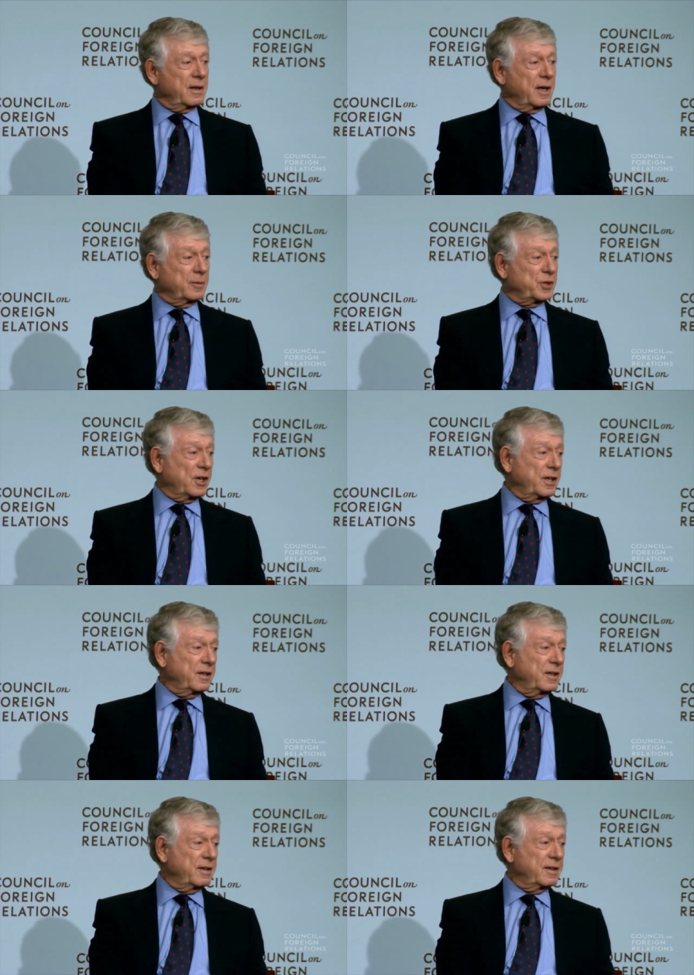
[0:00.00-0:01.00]
I'm sorry?
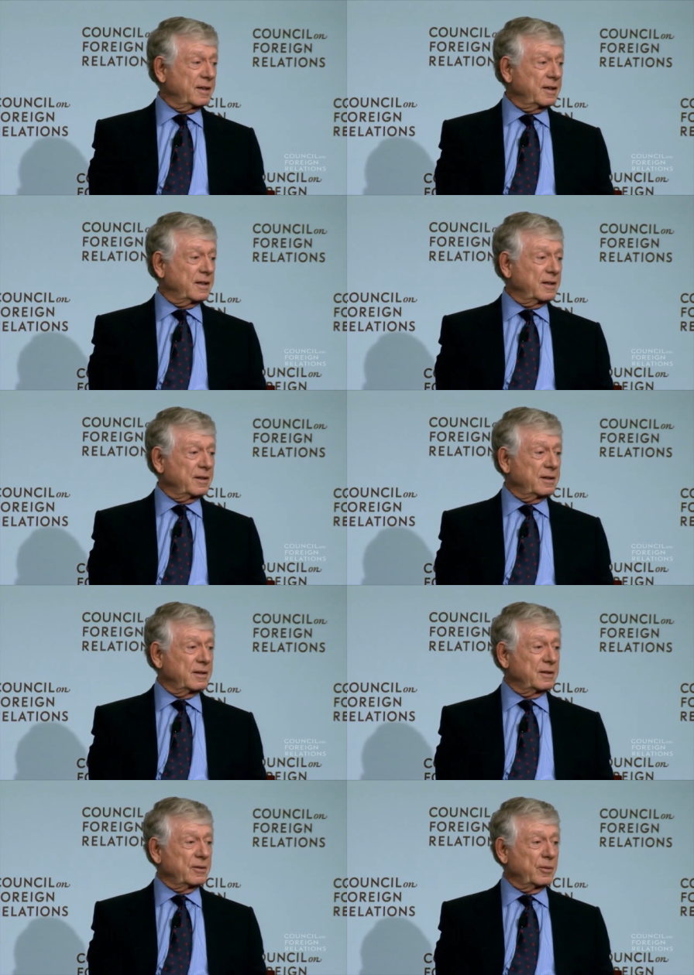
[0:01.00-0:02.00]
Clinton.
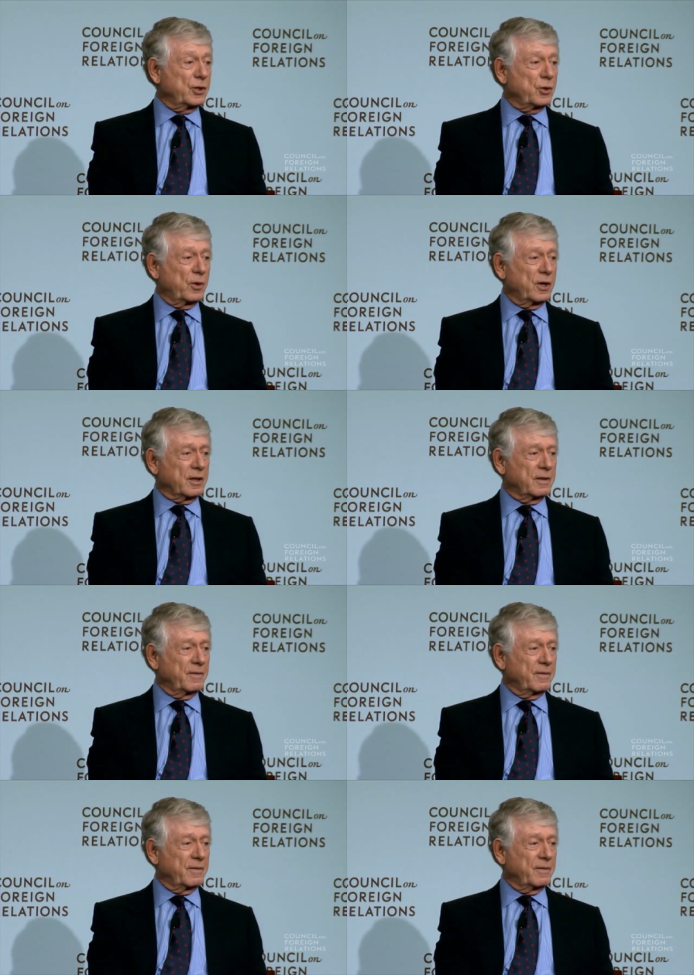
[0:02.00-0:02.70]
Which one?